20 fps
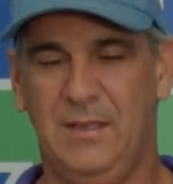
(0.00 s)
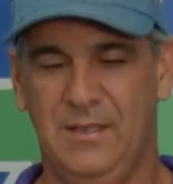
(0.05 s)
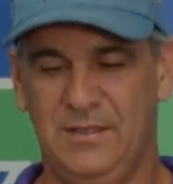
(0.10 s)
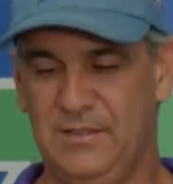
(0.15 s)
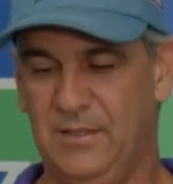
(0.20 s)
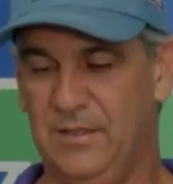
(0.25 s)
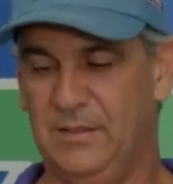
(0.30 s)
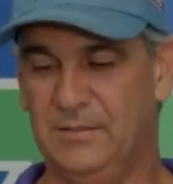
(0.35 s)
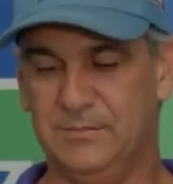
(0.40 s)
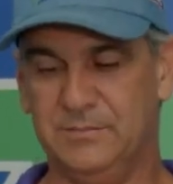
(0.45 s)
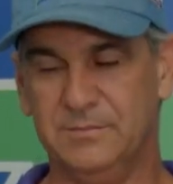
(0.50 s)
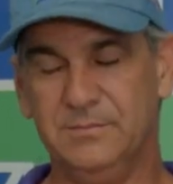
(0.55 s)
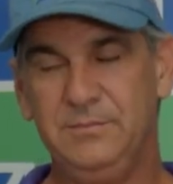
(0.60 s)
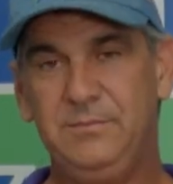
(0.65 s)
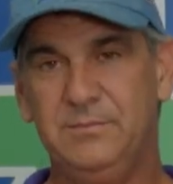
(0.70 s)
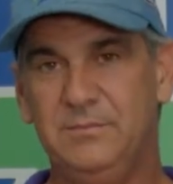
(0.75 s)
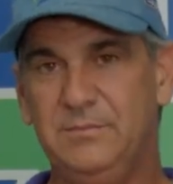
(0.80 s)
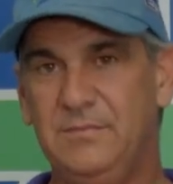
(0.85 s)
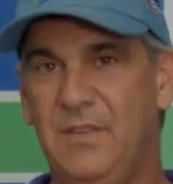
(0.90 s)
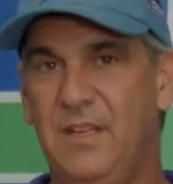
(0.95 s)
So
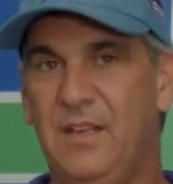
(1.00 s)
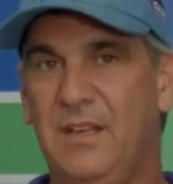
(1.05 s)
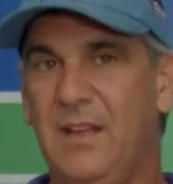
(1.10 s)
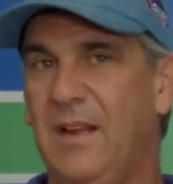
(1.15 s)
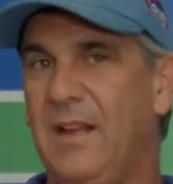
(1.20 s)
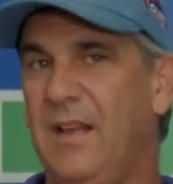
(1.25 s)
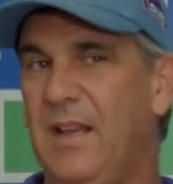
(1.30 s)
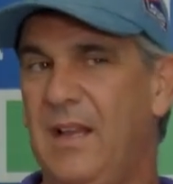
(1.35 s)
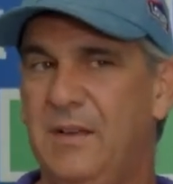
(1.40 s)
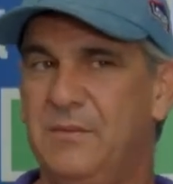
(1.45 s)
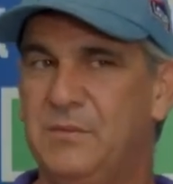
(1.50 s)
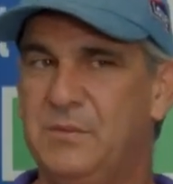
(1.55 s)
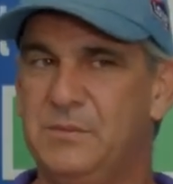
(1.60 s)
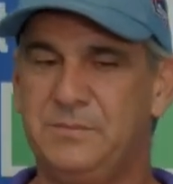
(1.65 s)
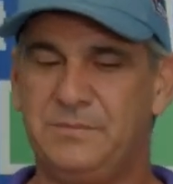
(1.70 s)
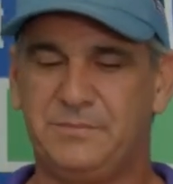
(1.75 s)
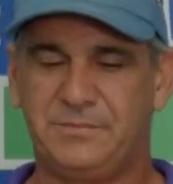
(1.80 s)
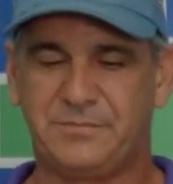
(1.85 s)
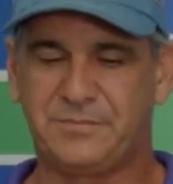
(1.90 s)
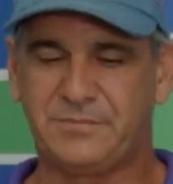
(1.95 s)
you got to have
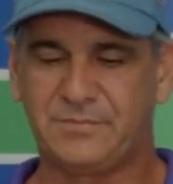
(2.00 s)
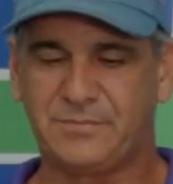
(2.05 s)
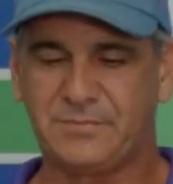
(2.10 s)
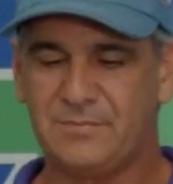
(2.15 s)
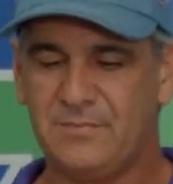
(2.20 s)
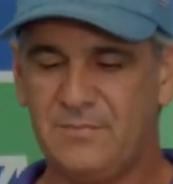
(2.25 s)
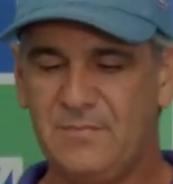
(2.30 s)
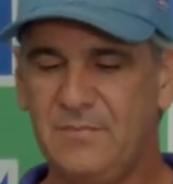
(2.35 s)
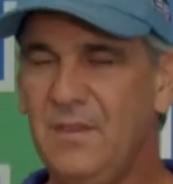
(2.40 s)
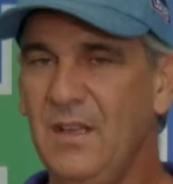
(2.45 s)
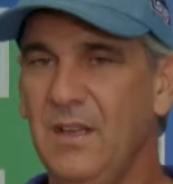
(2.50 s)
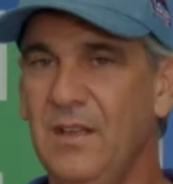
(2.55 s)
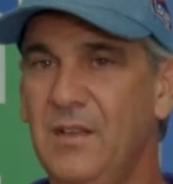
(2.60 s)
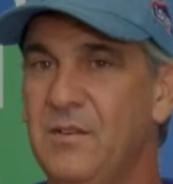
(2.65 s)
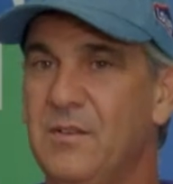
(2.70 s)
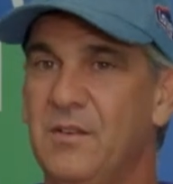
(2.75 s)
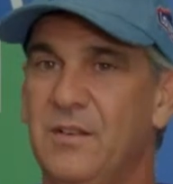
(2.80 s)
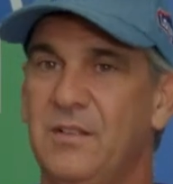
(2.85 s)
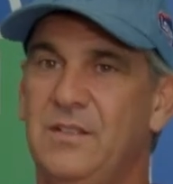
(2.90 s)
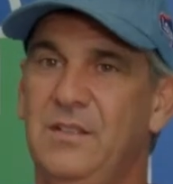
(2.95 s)
them in
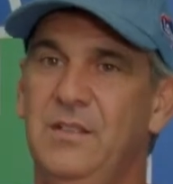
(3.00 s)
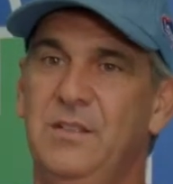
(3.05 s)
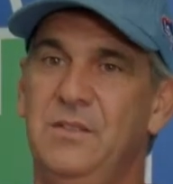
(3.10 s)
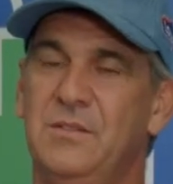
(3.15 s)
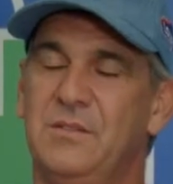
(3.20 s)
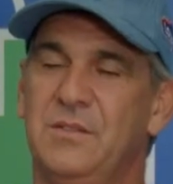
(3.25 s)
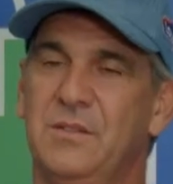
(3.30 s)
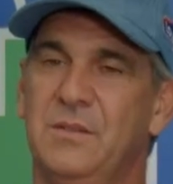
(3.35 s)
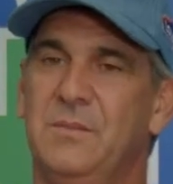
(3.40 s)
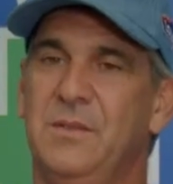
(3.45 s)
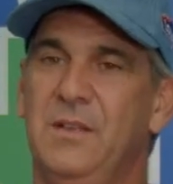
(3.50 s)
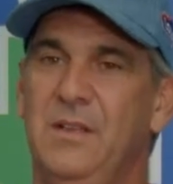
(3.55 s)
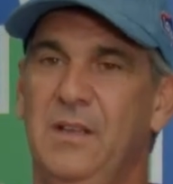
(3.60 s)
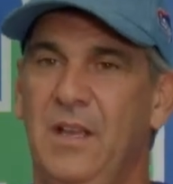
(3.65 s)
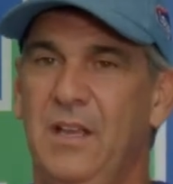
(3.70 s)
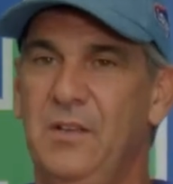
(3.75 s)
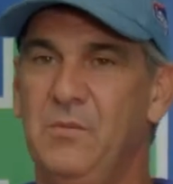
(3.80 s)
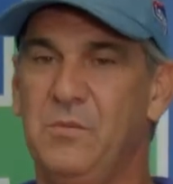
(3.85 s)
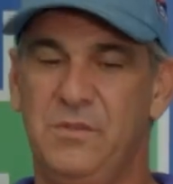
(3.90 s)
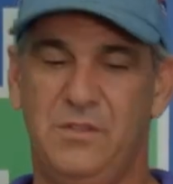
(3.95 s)
order to use them.
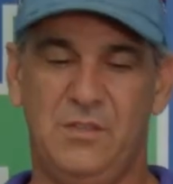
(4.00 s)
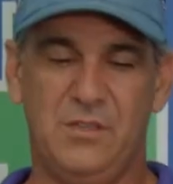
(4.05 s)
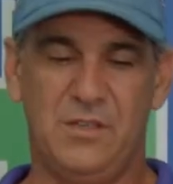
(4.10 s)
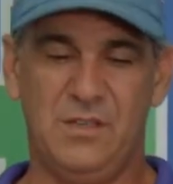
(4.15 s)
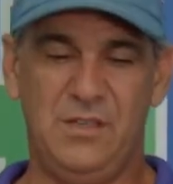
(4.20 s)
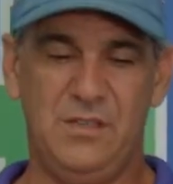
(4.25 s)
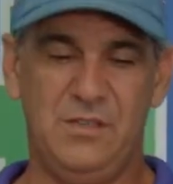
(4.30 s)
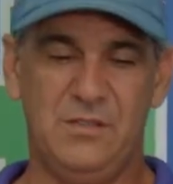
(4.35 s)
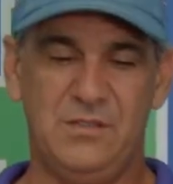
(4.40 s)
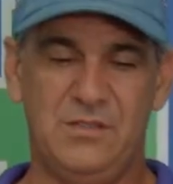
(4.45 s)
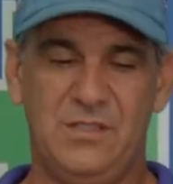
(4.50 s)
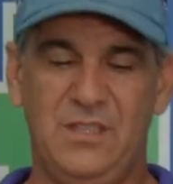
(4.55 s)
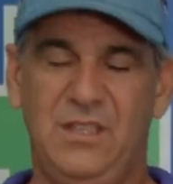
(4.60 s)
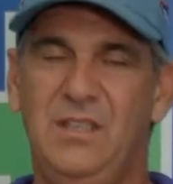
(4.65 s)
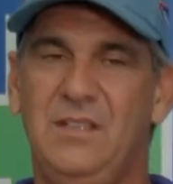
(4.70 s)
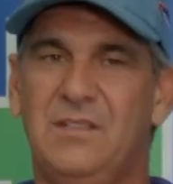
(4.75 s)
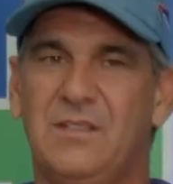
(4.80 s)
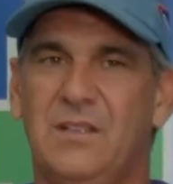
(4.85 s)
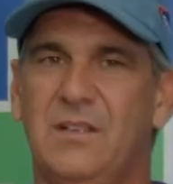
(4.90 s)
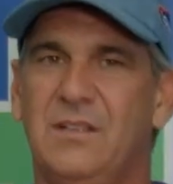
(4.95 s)
And you're going to use
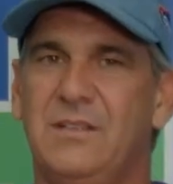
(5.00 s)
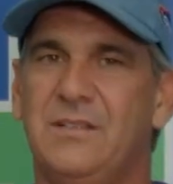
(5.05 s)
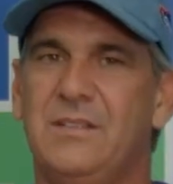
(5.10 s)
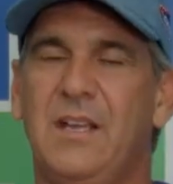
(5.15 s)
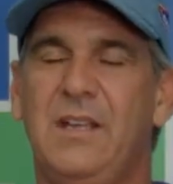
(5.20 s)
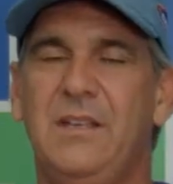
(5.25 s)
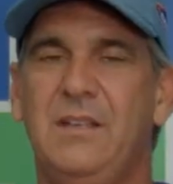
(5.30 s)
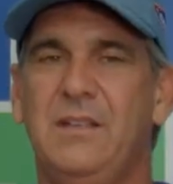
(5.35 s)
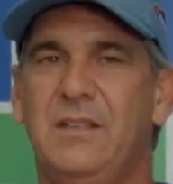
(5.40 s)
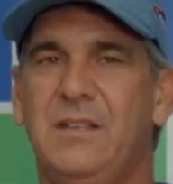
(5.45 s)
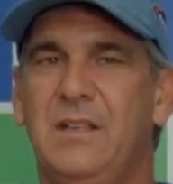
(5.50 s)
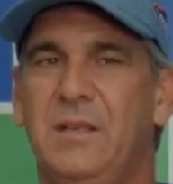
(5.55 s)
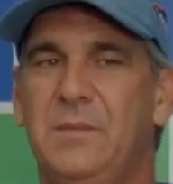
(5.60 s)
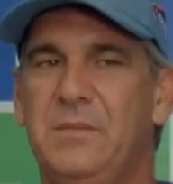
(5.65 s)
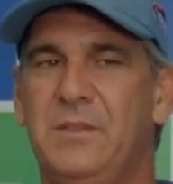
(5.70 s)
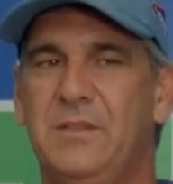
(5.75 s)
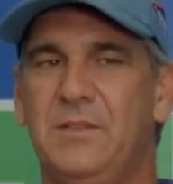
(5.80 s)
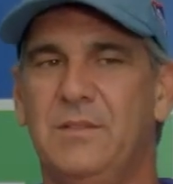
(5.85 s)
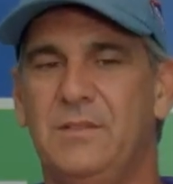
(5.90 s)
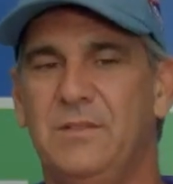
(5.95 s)
these on tightening
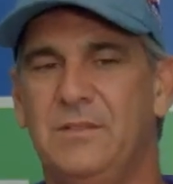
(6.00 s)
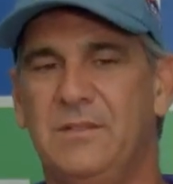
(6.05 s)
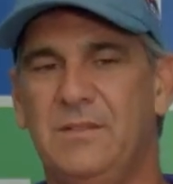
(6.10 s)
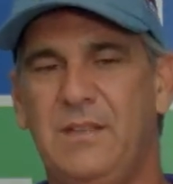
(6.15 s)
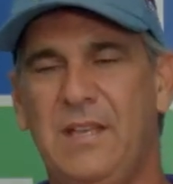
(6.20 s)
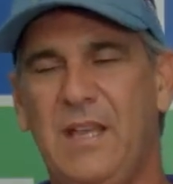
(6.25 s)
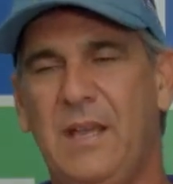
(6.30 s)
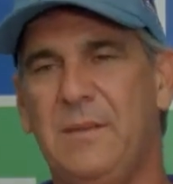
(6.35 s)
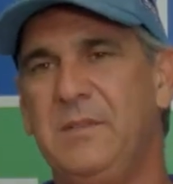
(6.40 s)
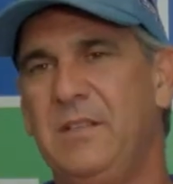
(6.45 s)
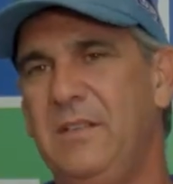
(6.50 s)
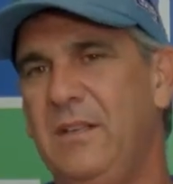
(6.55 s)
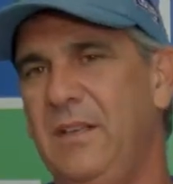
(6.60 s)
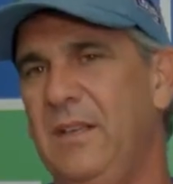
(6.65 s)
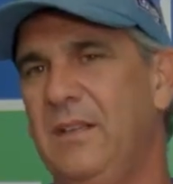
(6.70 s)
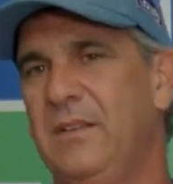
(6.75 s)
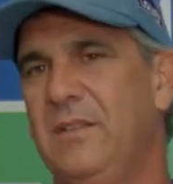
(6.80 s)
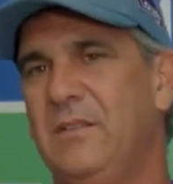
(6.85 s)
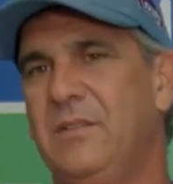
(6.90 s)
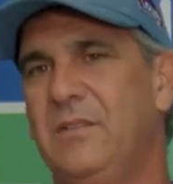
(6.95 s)
up your cabinet
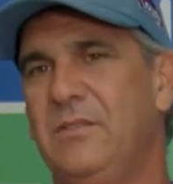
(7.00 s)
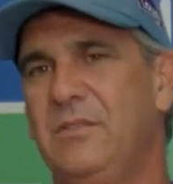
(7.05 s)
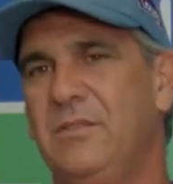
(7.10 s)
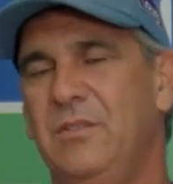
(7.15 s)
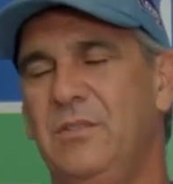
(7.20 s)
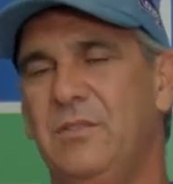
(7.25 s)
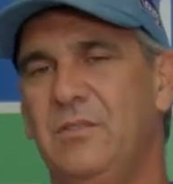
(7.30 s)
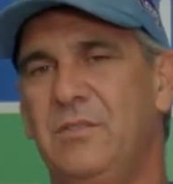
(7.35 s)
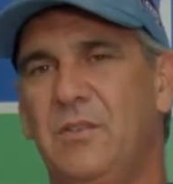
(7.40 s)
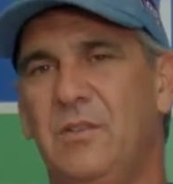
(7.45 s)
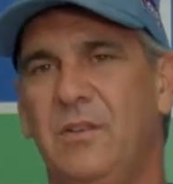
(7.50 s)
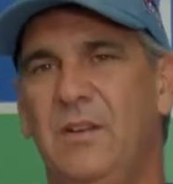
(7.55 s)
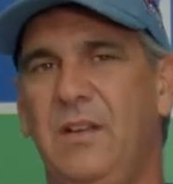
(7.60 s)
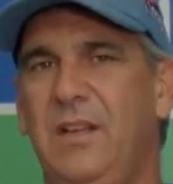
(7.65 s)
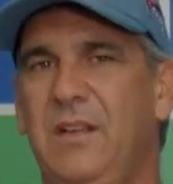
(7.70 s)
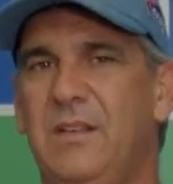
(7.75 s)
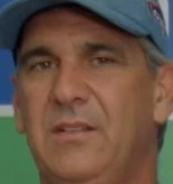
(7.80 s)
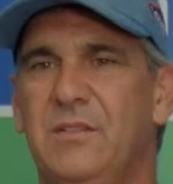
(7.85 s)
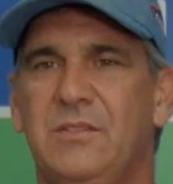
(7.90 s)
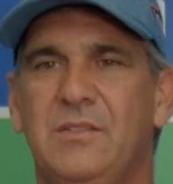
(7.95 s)
handles, your door
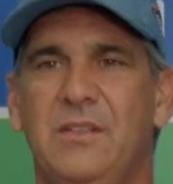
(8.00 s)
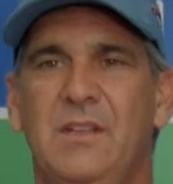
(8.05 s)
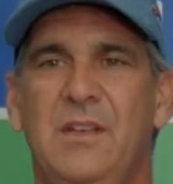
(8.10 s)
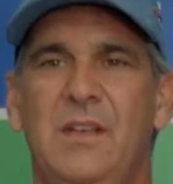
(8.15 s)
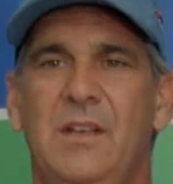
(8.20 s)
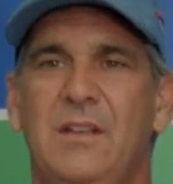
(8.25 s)
handles.